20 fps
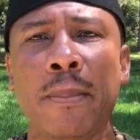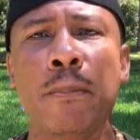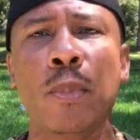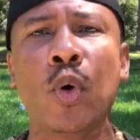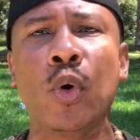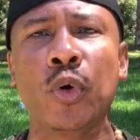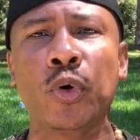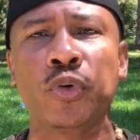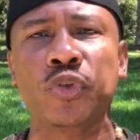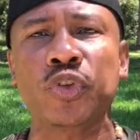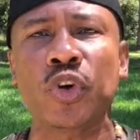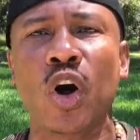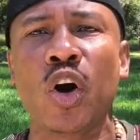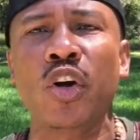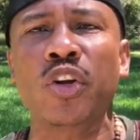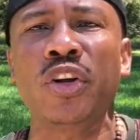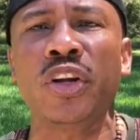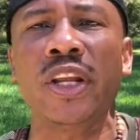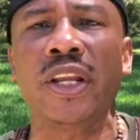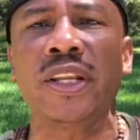a Moors,
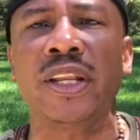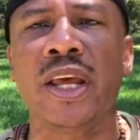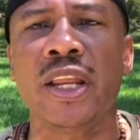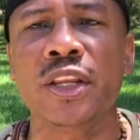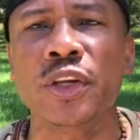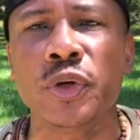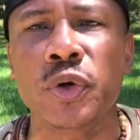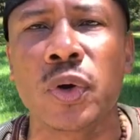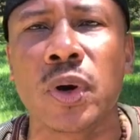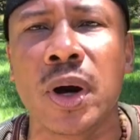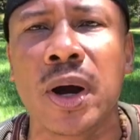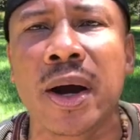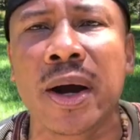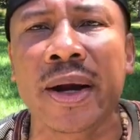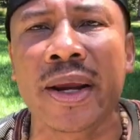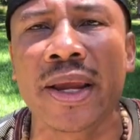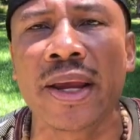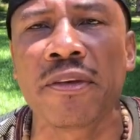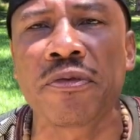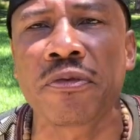only then you
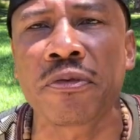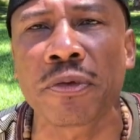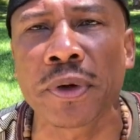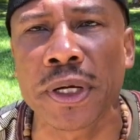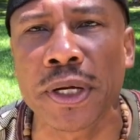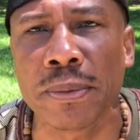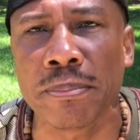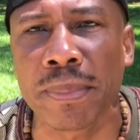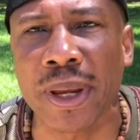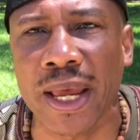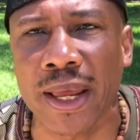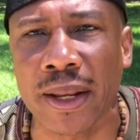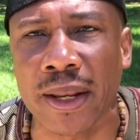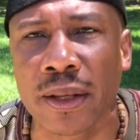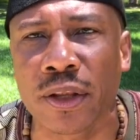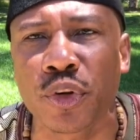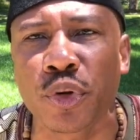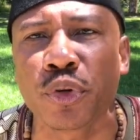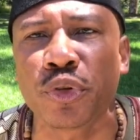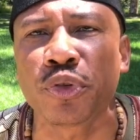are a free
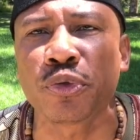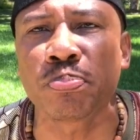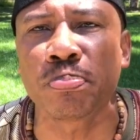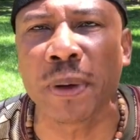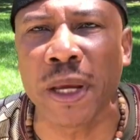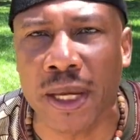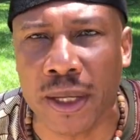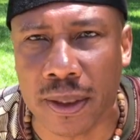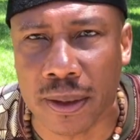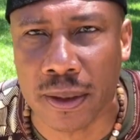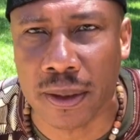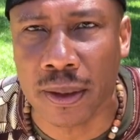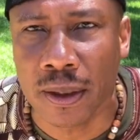man to speak.